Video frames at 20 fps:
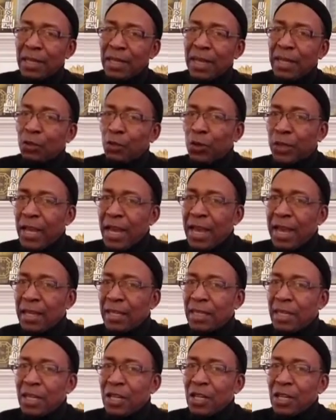And you
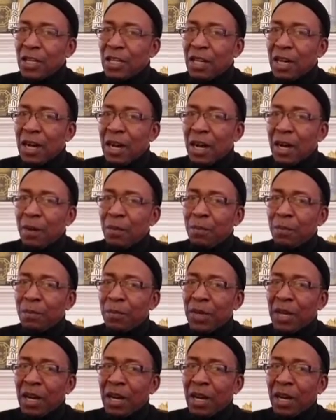can't
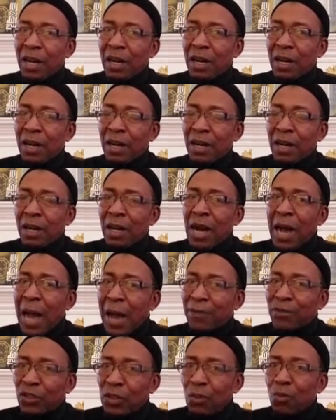
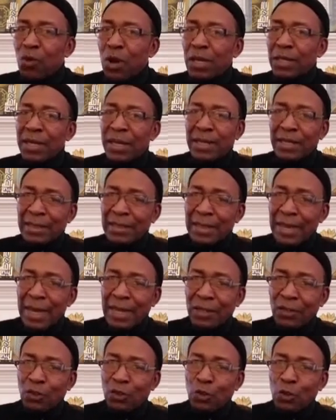have someone that is dead